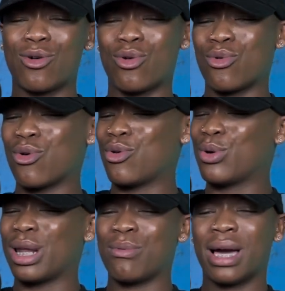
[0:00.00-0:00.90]
or
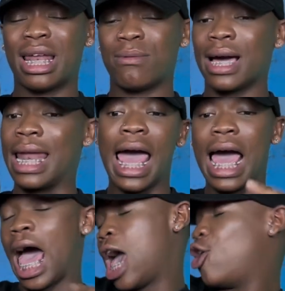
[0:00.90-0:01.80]

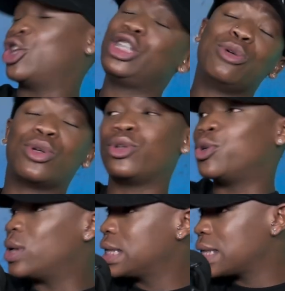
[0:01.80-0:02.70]
I honestly wouldn't do
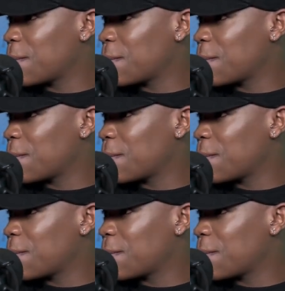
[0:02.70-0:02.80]
it.